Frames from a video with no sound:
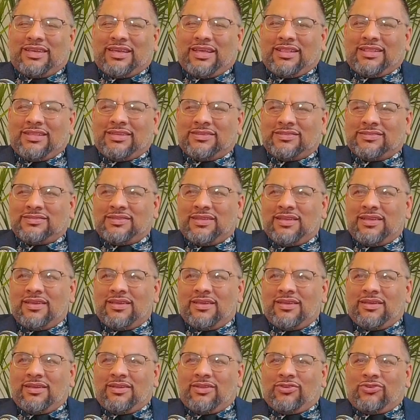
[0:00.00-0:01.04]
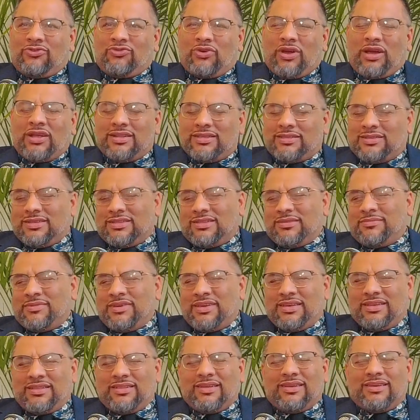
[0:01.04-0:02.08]
at least try to tell them,
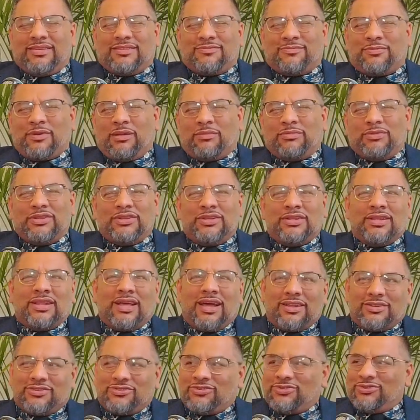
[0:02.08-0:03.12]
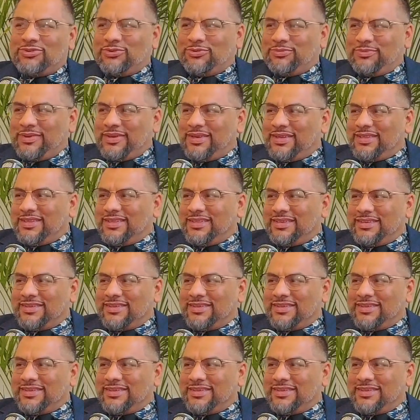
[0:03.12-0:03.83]
hey, that's probably not true, man. Like,